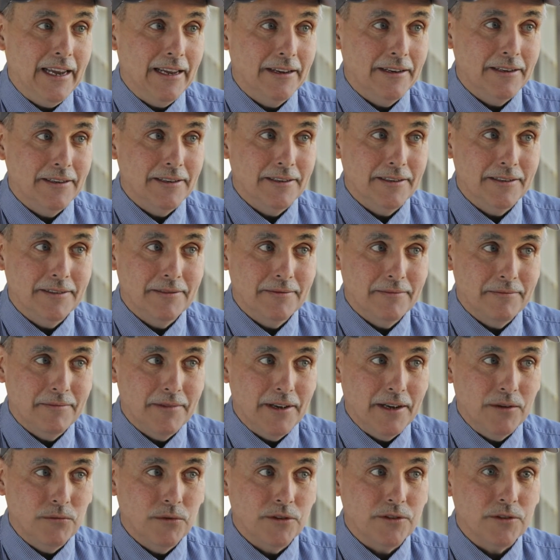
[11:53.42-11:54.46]
And
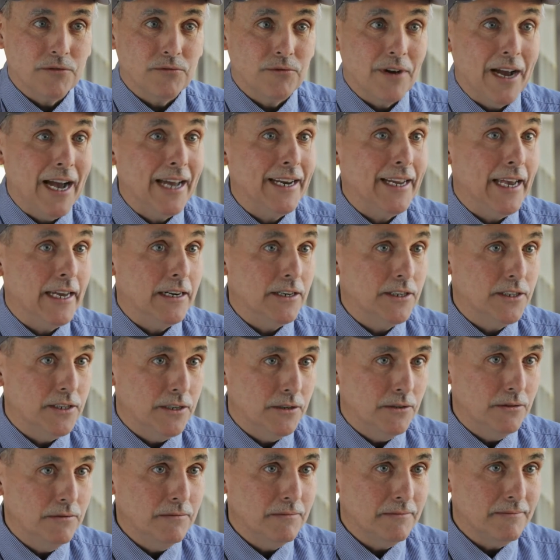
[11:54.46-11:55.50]
with the right
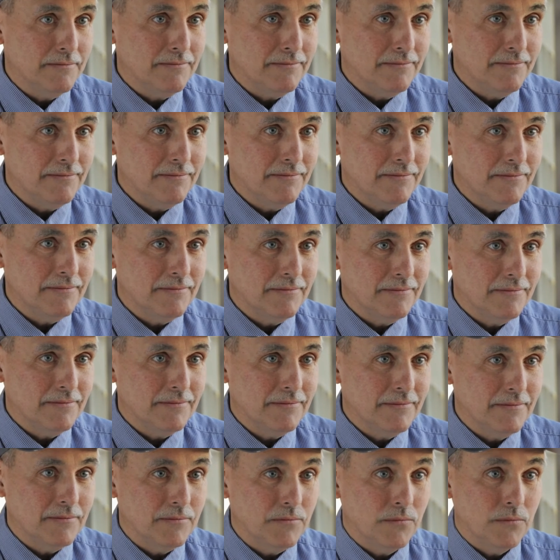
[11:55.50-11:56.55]
attitude,
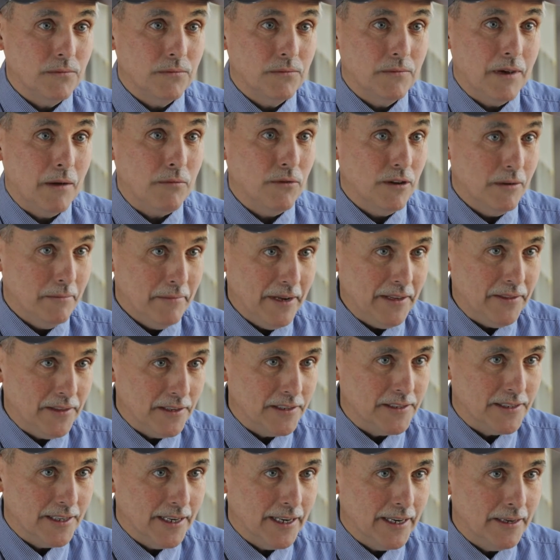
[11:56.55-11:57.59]
I'm gonna beat
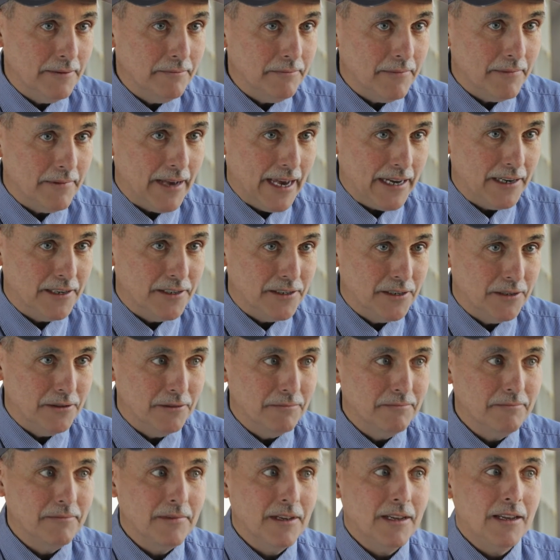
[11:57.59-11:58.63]
this thing,
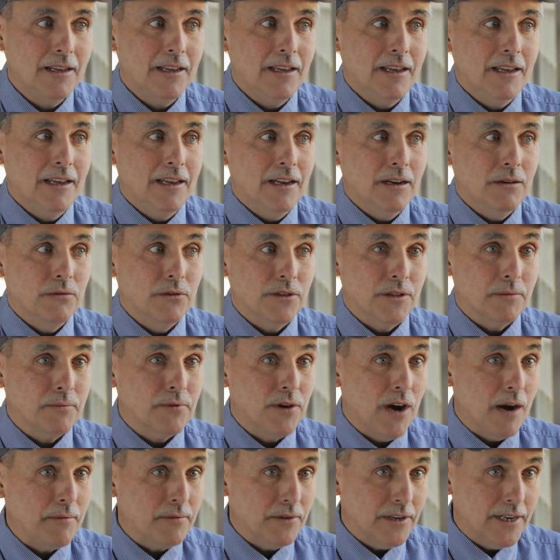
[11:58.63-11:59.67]
attitude, with
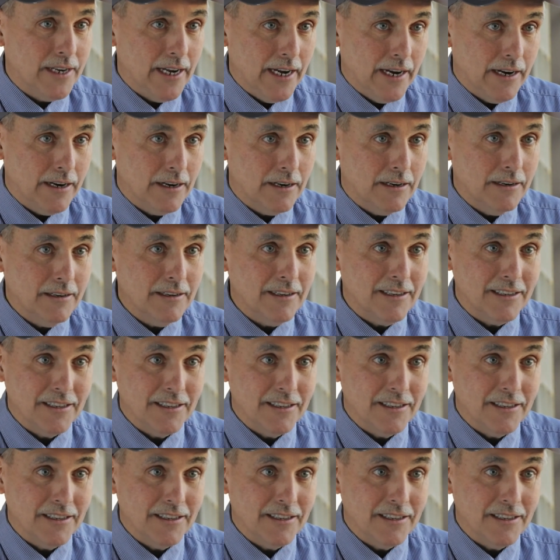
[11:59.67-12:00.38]
proper care,